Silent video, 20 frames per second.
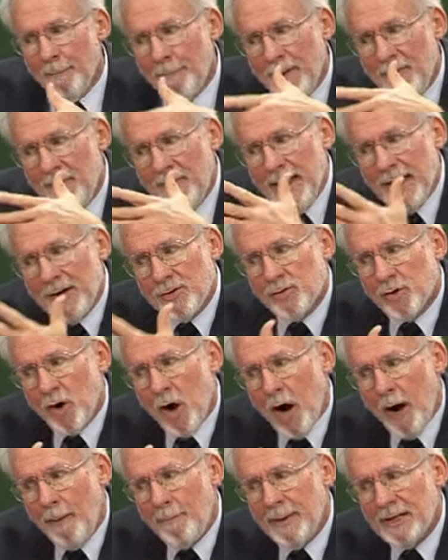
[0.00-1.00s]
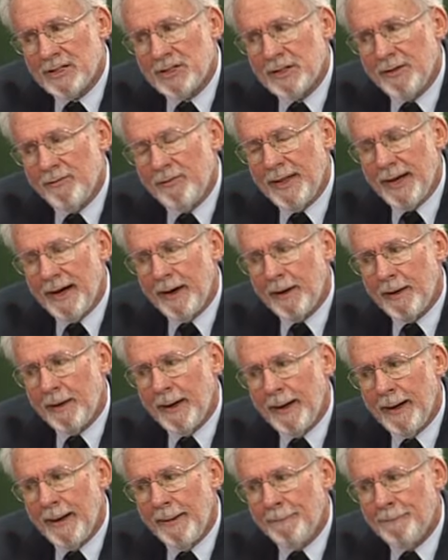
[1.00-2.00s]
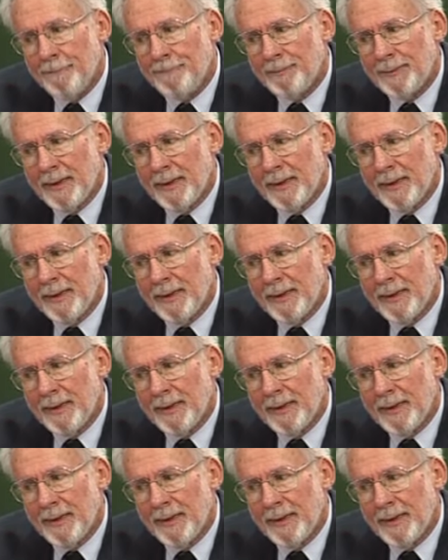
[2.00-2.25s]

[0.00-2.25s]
But they draw much of their